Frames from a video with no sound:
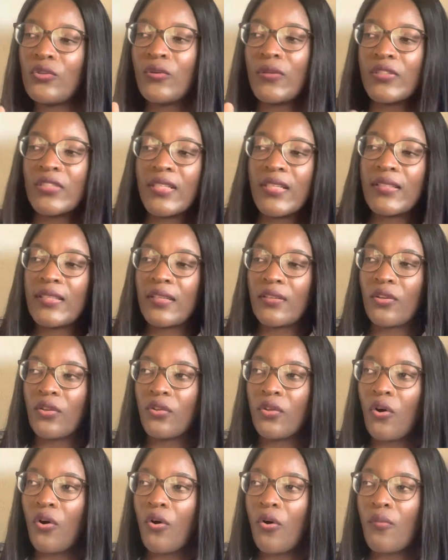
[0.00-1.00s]
we treat it at
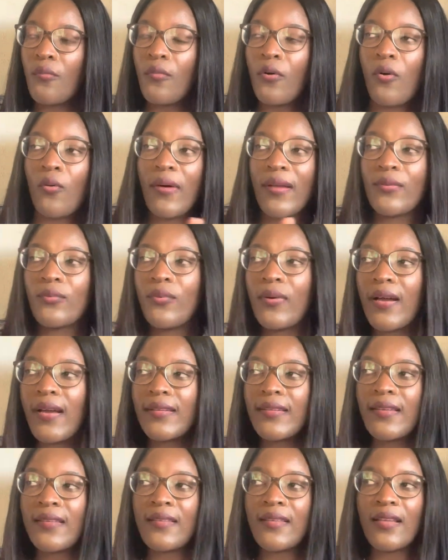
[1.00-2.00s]
home, or what,
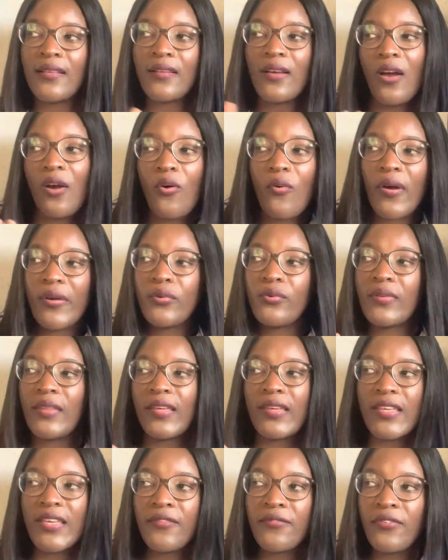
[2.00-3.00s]
and then what do they
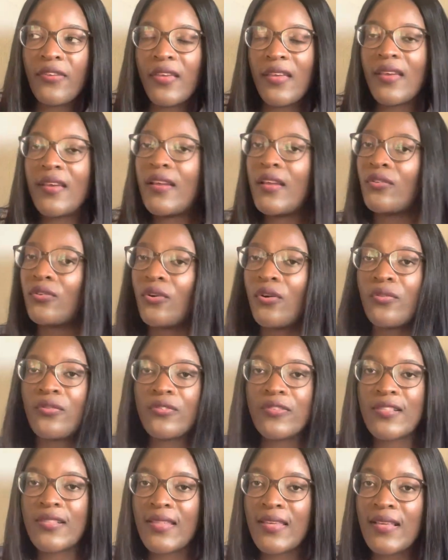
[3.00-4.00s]
give here, and all
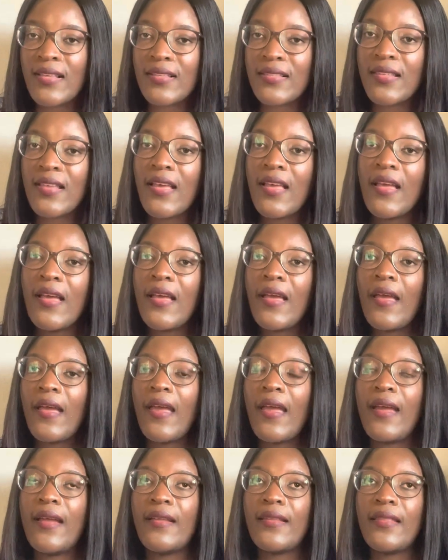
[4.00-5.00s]
those things.
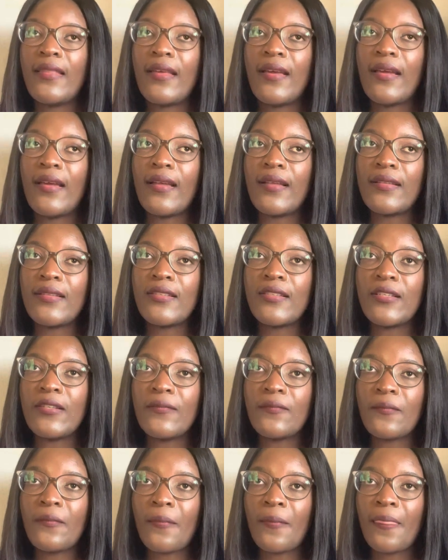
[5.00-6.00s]
And that
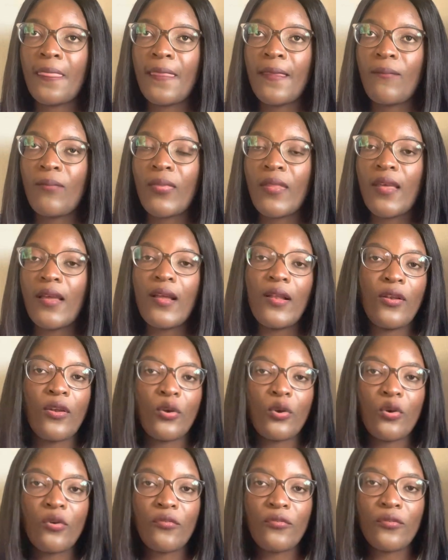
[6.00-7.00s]
a lot
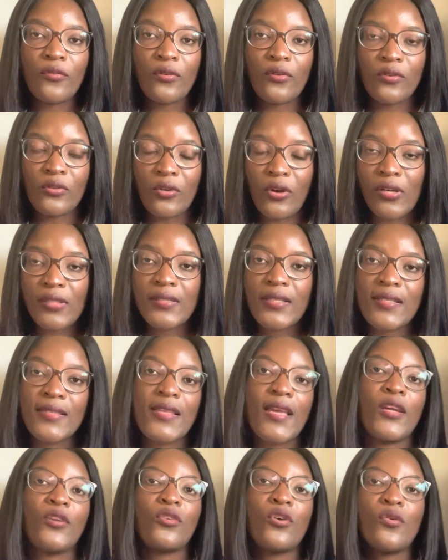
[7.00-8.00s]
of doctors, I
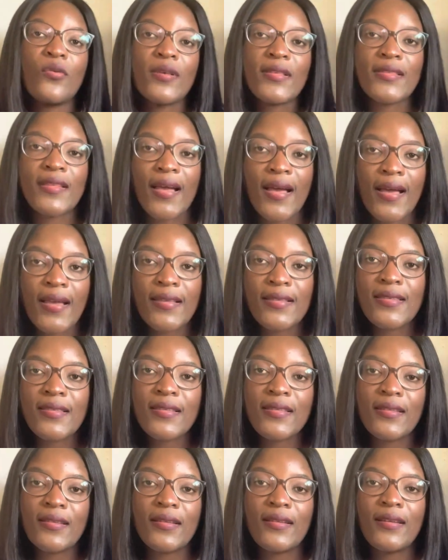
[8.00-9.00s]
can always ask
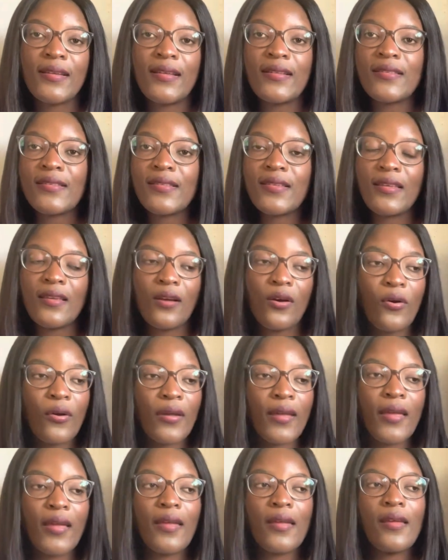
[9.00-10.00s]
and say,
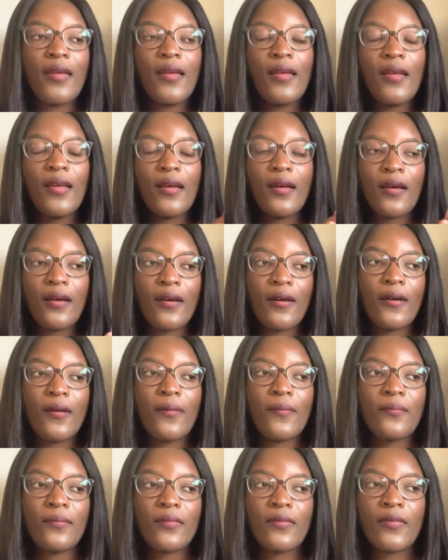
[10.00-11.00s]
okay,
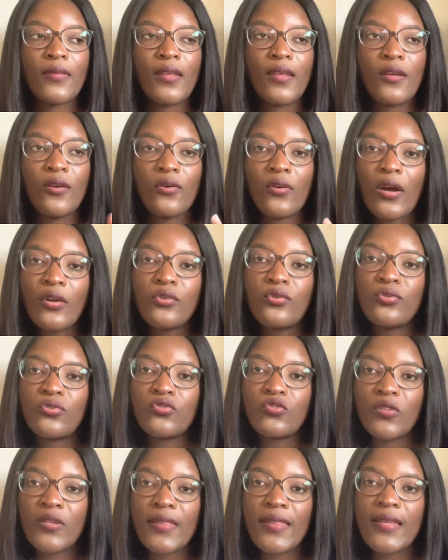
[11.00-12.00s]
how do you
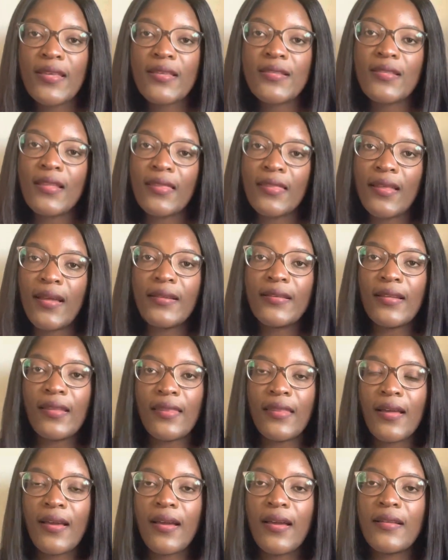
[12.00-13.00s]
treat this and
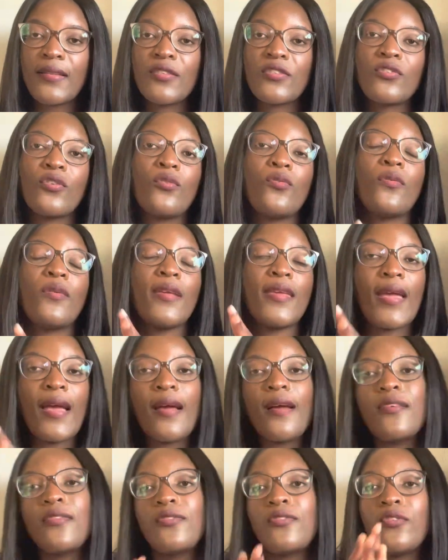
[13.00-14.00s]
that. So yeah,
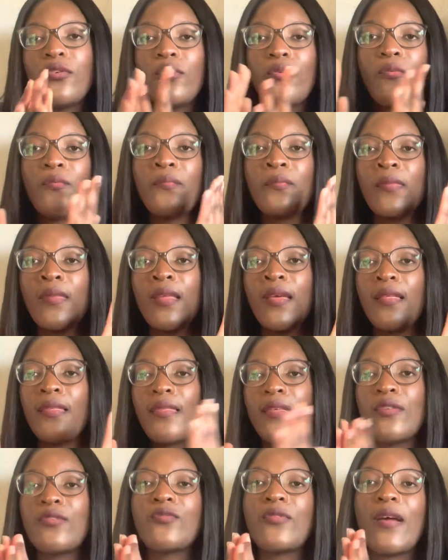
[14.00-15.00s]
so
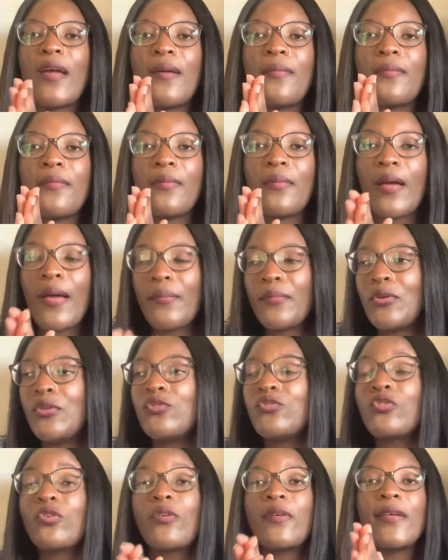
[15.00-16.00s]
that's why I'm
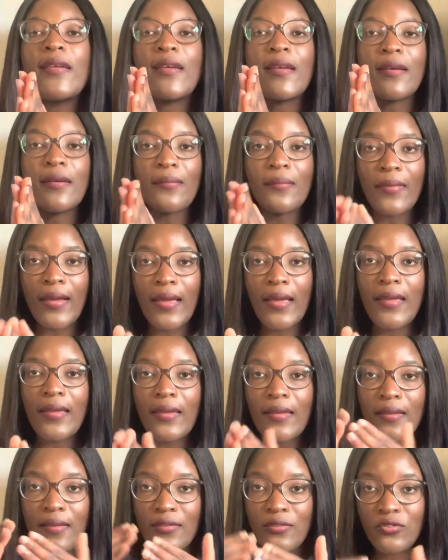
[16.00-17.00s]
enjoying
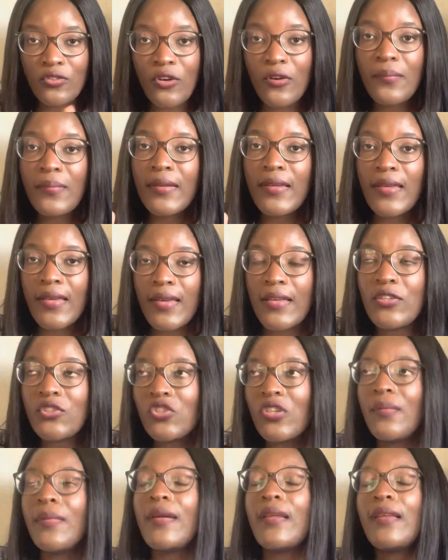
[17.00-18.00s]
my job here in
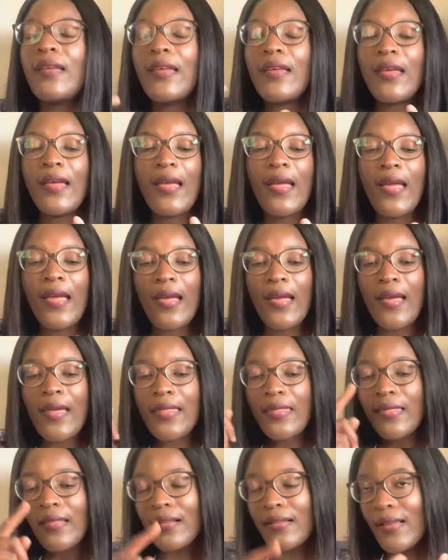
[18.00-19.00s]
Germany.
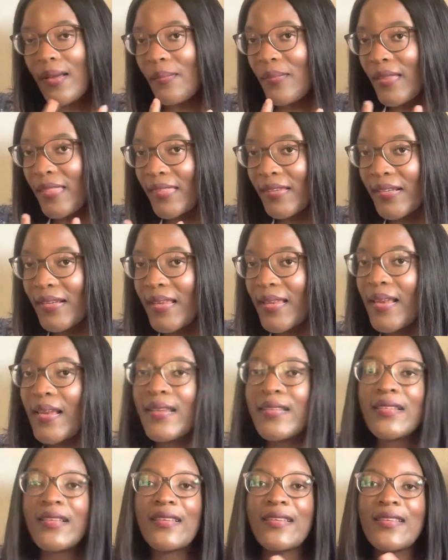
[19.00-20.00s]
And the number 3
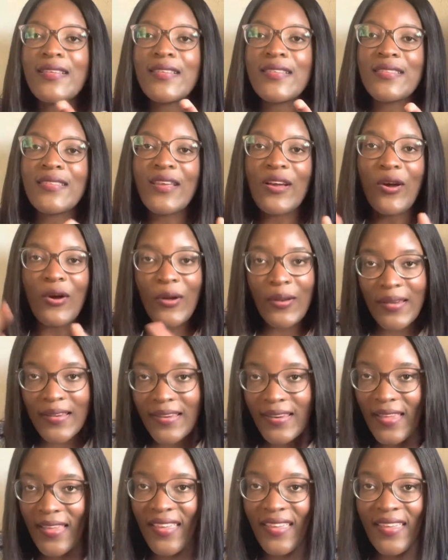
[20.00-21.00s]
reason is the
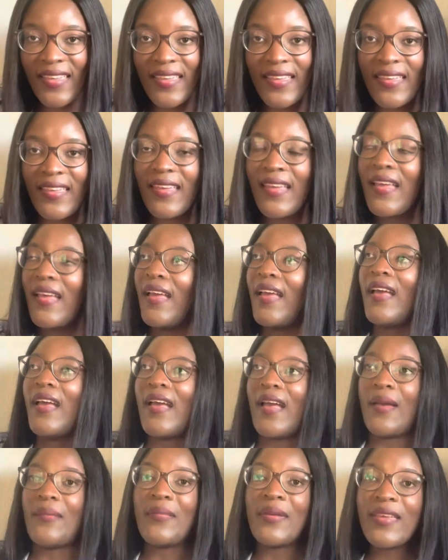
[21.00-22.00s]
holiday.
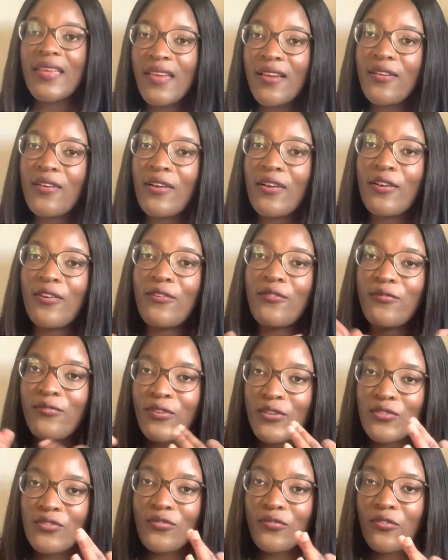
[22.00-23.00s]
I'm here,
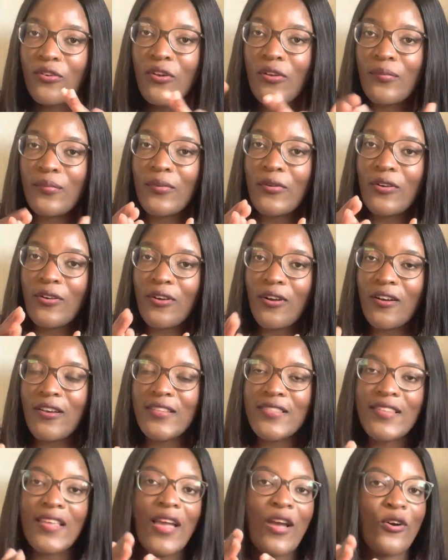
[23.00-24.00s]
first of all,
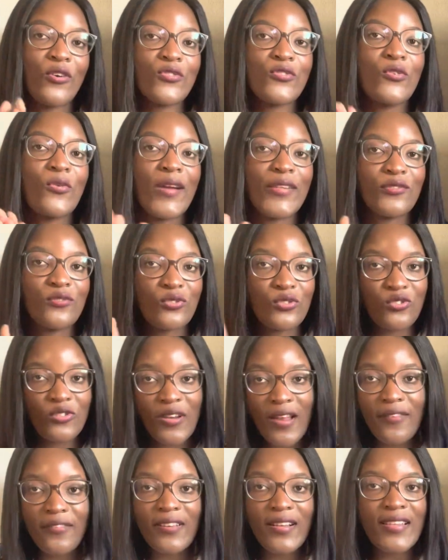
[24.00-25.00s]
because I also want to
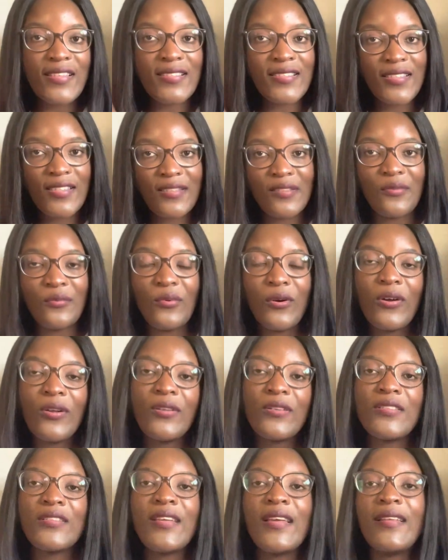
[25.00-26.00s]
travel and see the
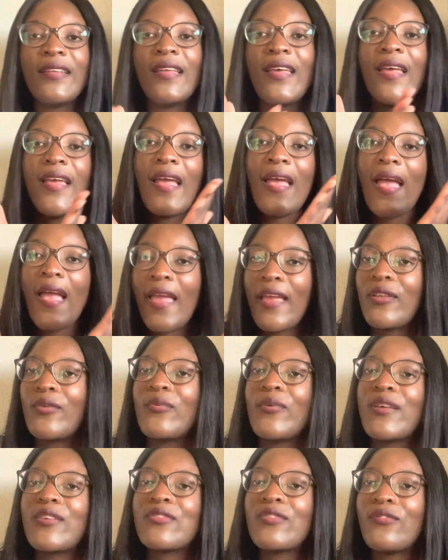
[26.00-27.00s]
world, and 8
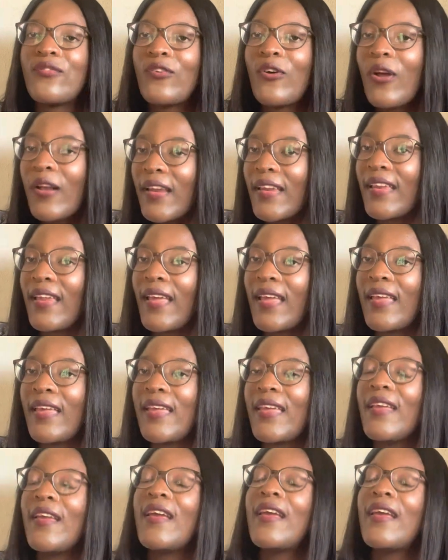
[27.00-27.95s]
weeks of holiday